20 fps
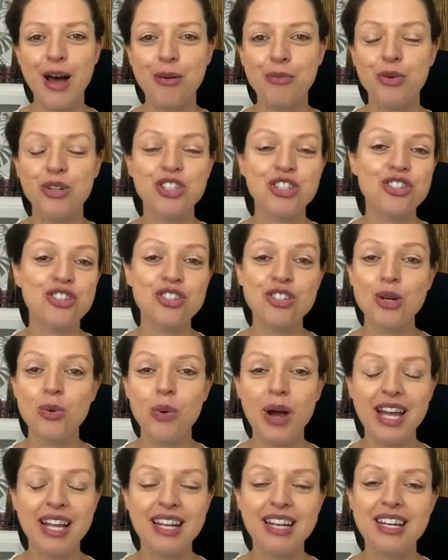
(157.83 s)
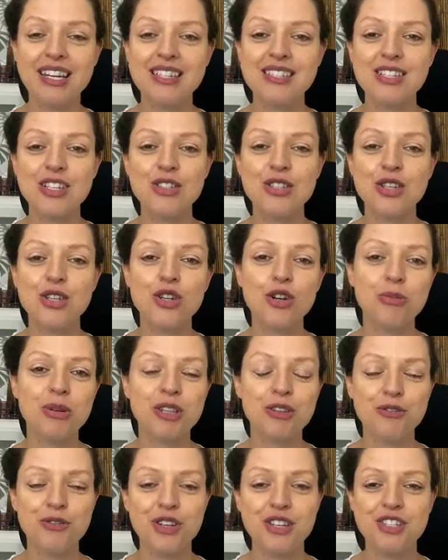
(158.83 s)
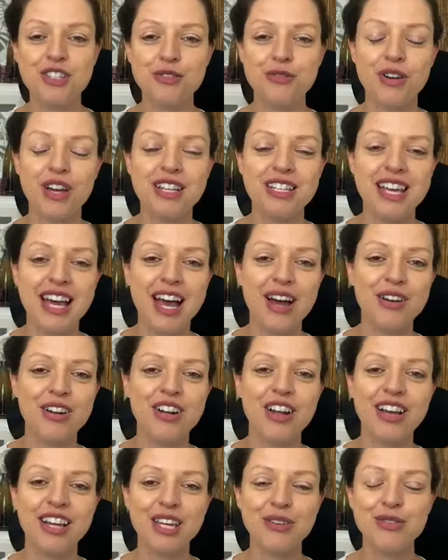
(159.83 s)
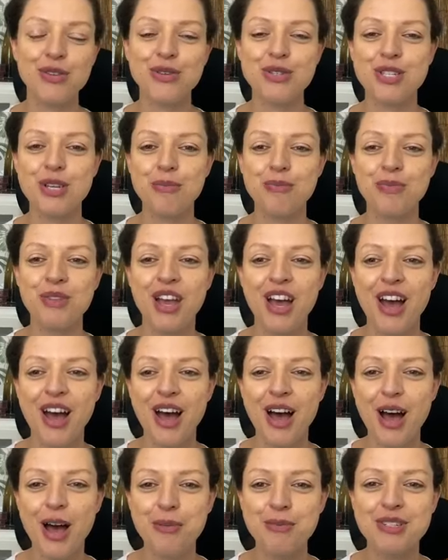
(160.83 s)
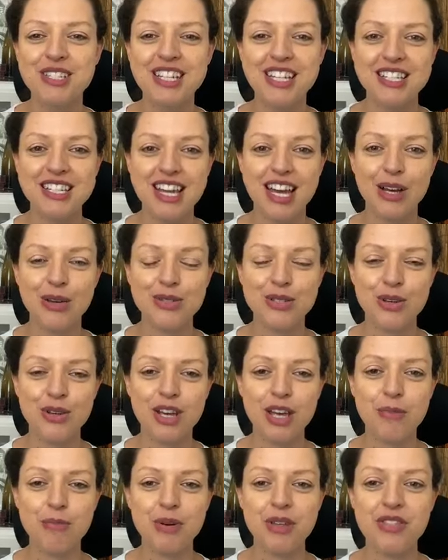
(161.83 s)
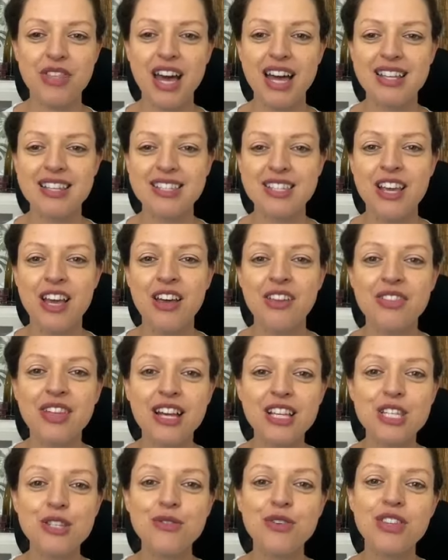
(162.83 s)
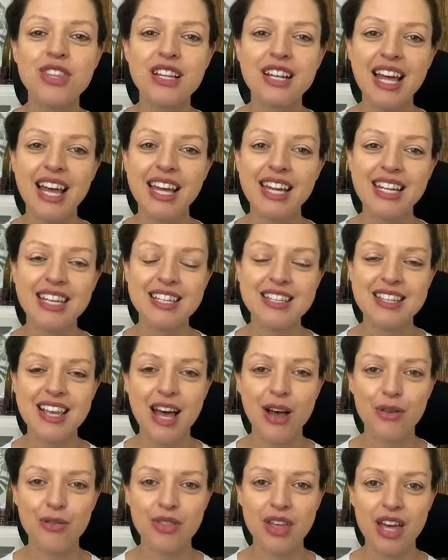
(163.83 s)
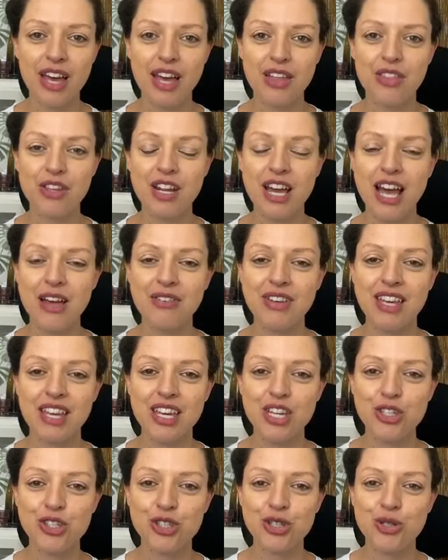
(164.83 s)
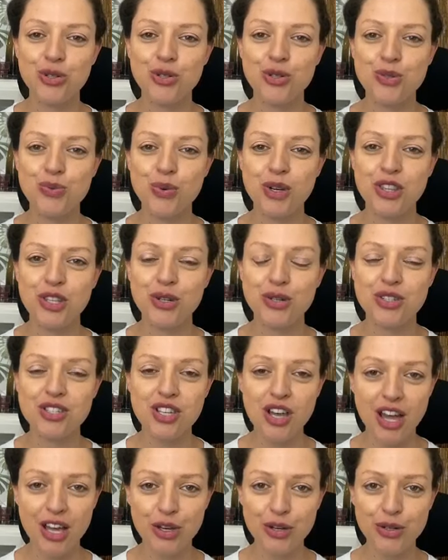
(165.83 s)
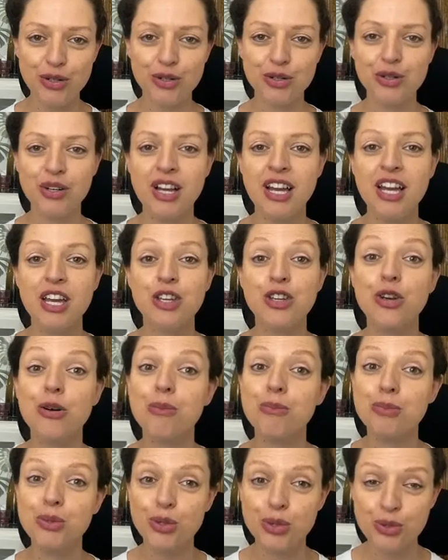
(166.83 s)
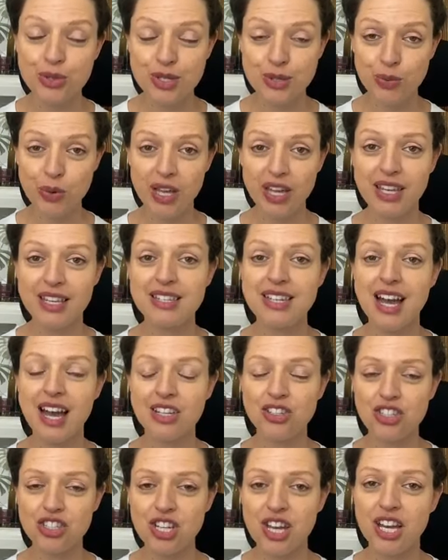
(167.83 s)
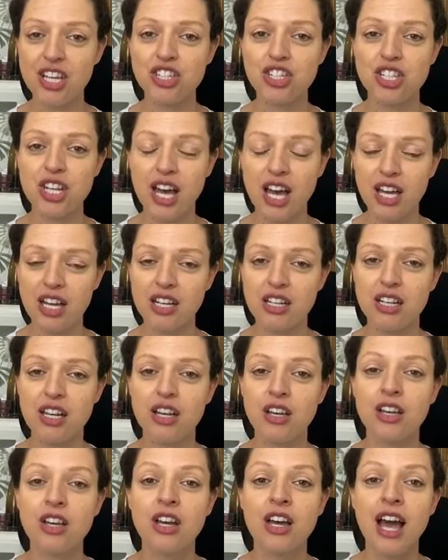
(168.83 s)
which is just a wait list, and so you'll be the first to find out, and I'll give you some details on it. But that's for the ladies out there that are having issues with your cycle, your mood swings, agitation, anger,